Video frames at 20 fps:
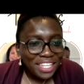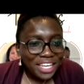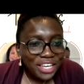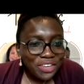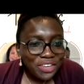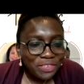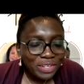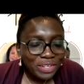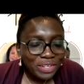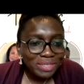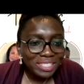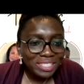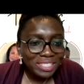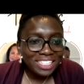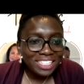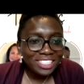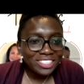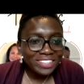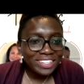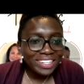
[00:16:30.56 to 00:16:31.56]
Thank you very much,
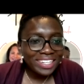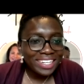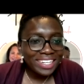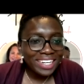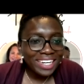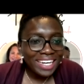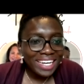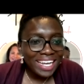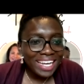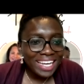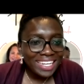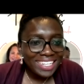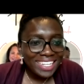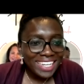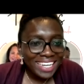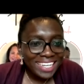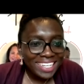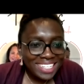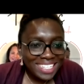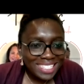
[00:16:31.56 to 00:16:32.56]
Adriana. Yeah,